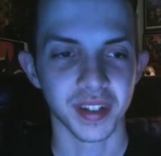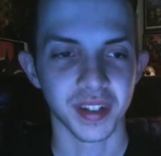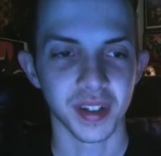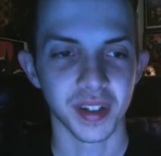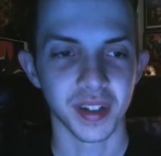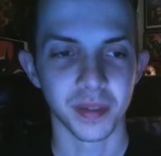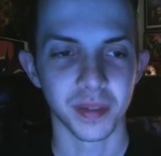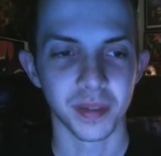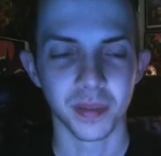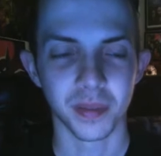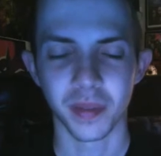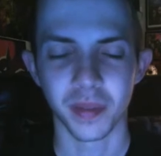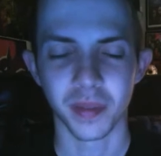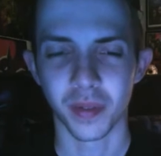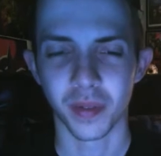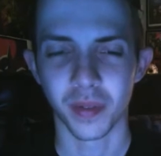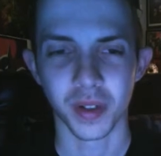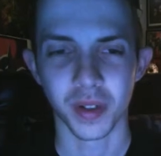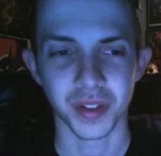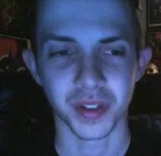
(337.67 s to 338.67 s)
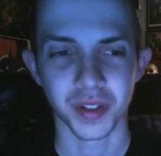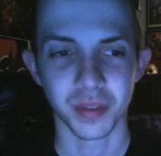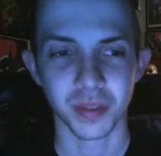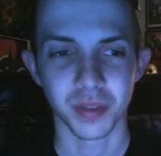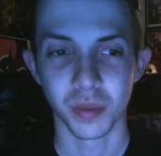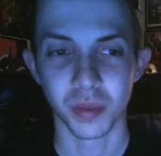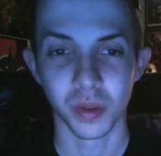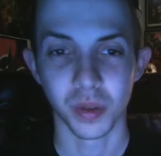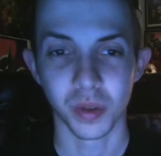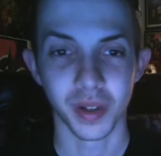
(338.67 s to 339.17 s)
and then before just
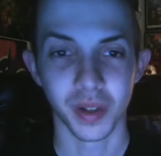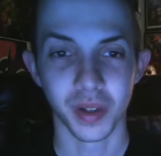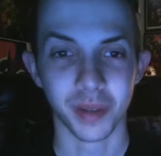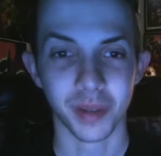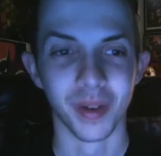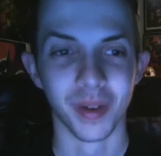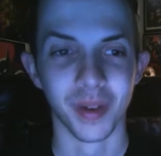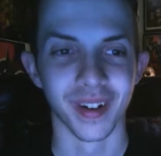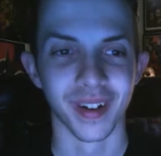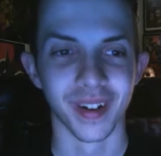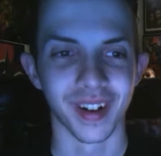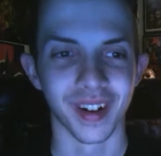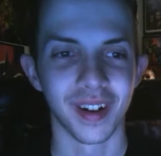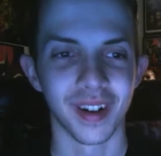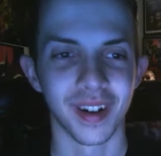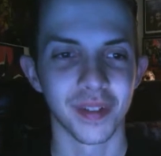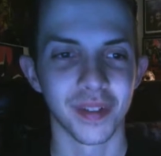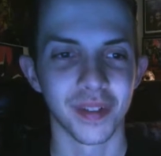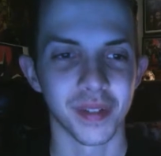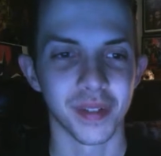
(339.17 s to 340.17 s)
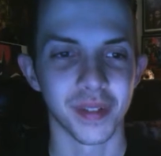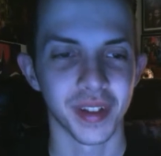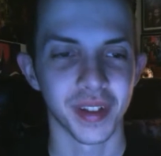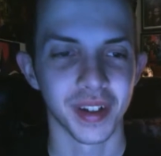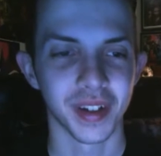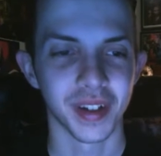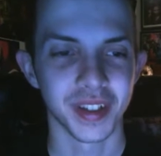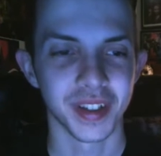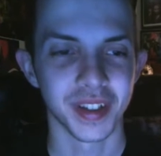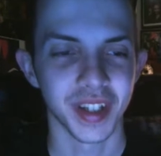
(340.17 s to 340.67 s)
brutally murdering all of them with
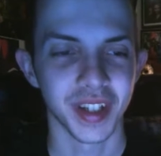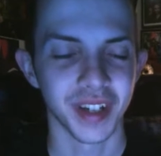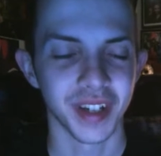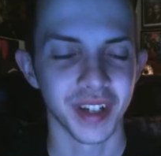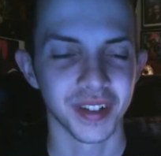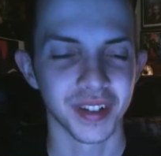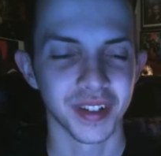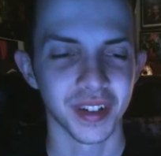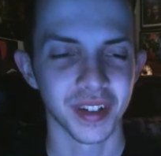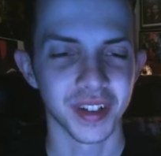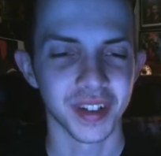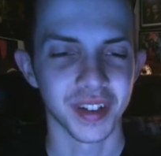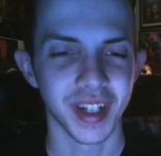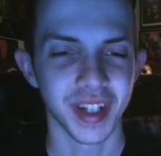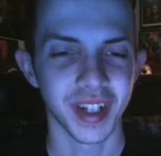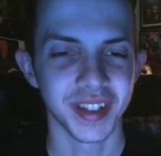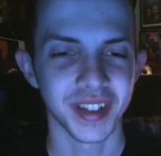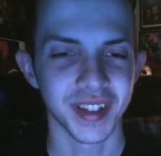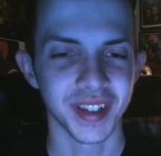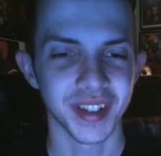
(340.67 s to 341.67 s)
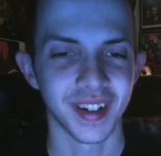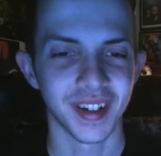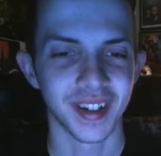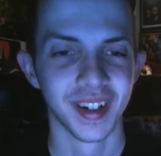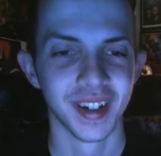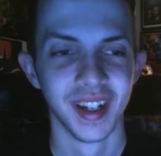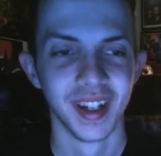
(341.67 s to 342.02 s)
the chainsaw.